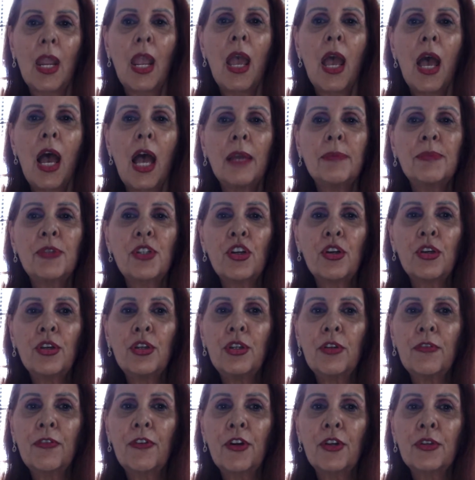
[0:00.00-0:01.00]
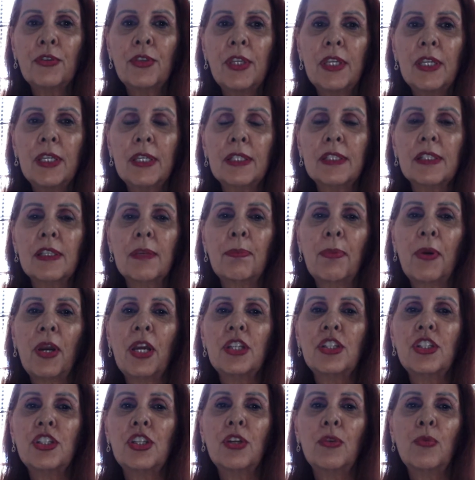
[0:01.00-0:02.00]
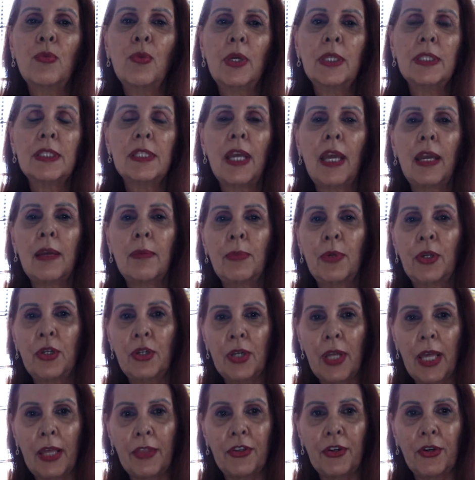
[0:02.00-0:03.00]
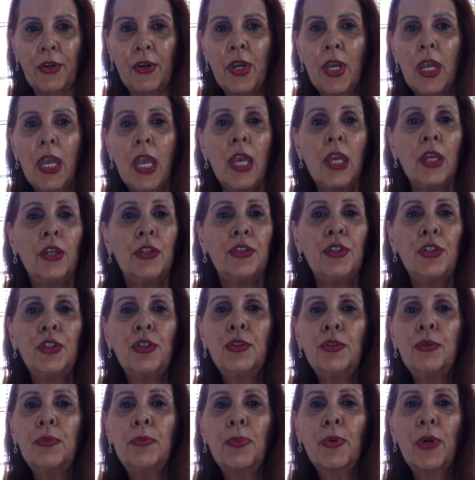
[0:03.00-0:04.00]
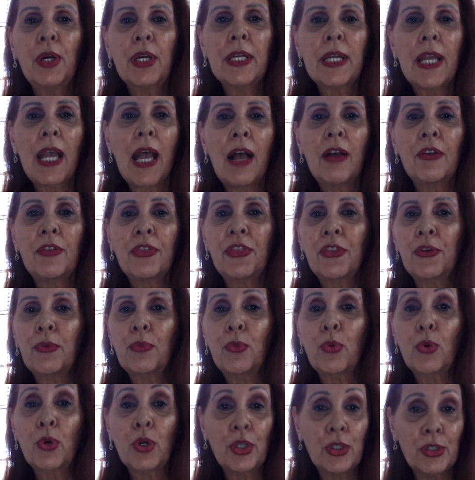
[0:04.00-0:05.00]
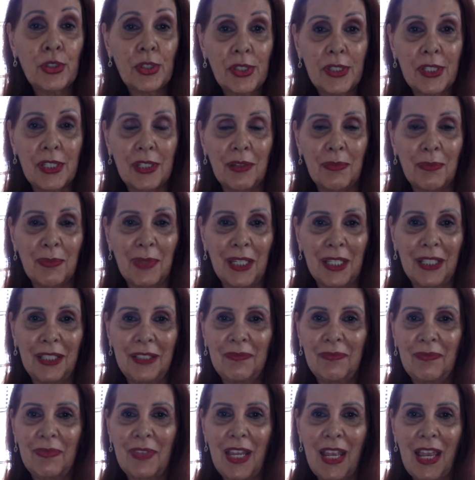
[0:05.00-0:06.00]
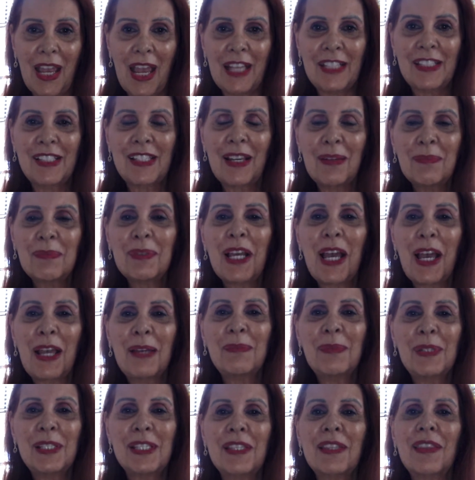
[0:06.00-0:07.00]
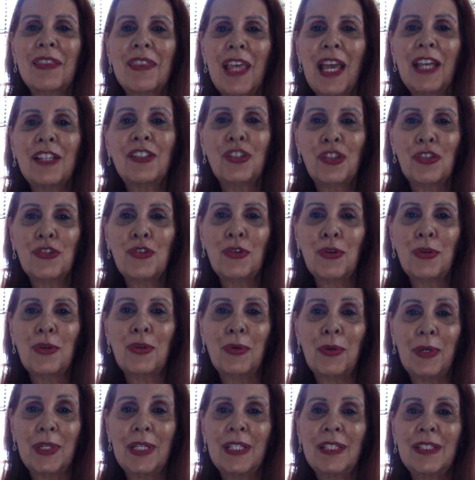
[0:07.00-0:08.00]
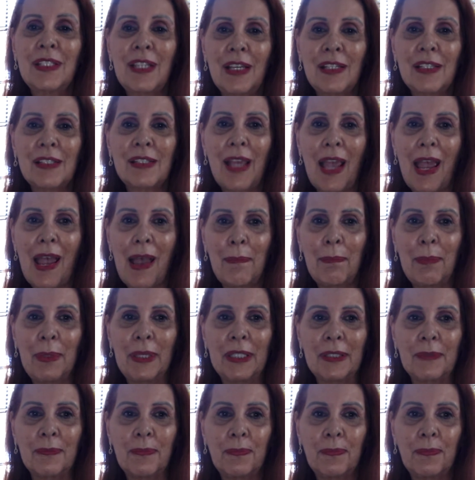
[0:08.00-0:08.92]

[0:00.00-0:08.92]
I'm sure you've heard the expression one time or another, "You bring out the worst in me." And sometimes that's true, and it does happen.